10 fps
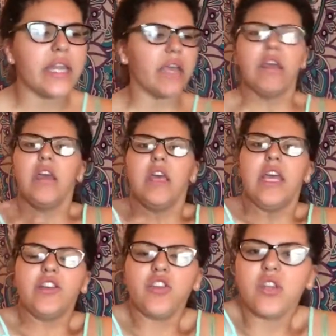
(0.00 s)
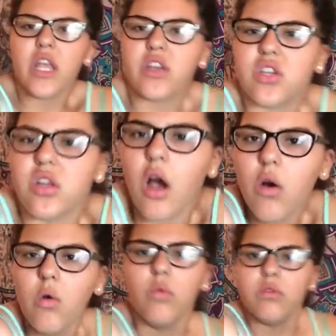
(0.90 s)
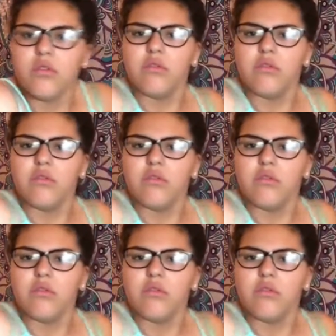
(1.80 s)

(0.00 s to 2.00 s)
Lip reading: Like, it's just, like, so,